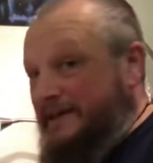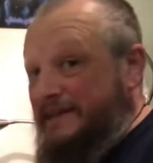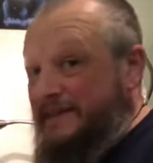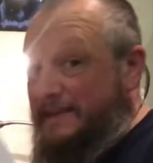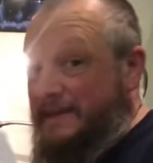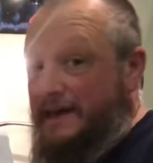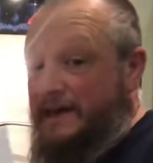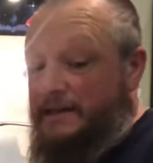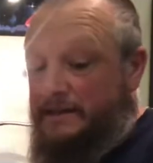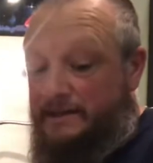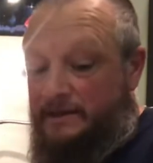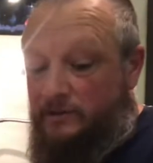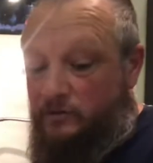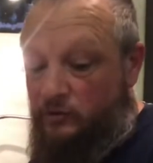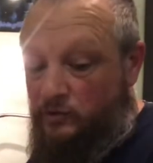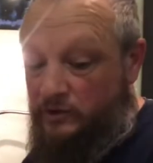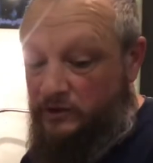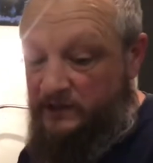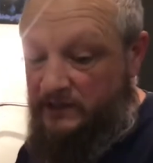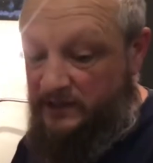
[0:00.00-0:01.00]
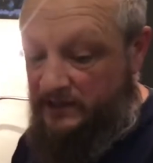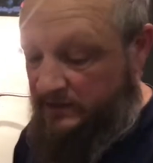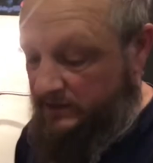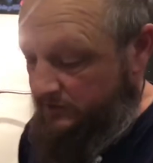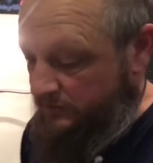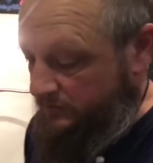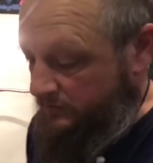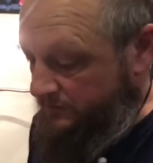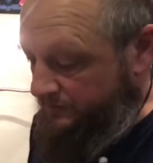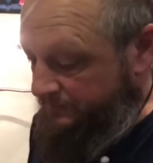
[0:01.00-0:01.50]
That didn't work
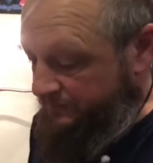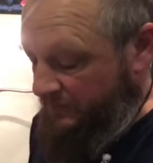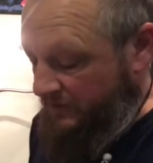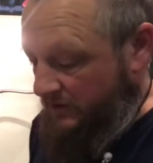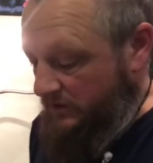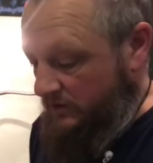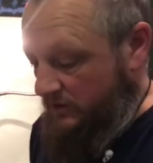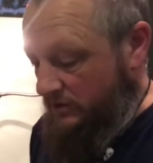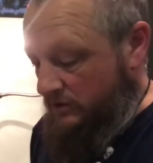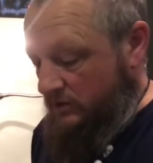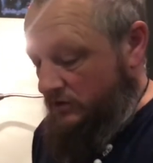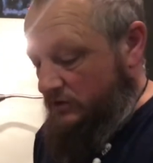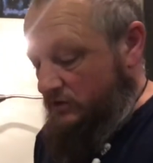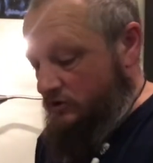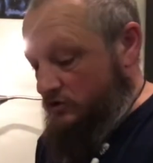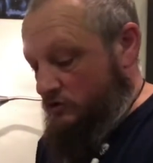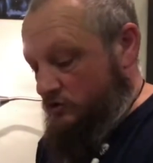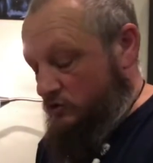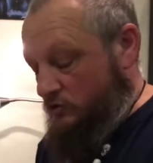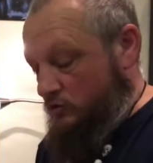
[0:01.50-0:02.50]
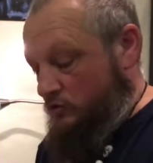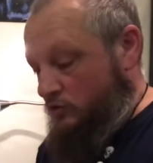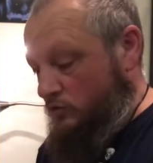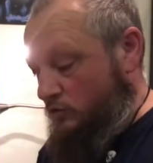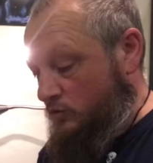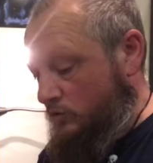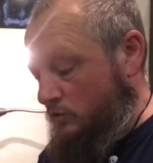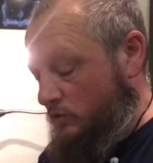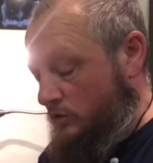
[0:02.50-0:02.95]
either. So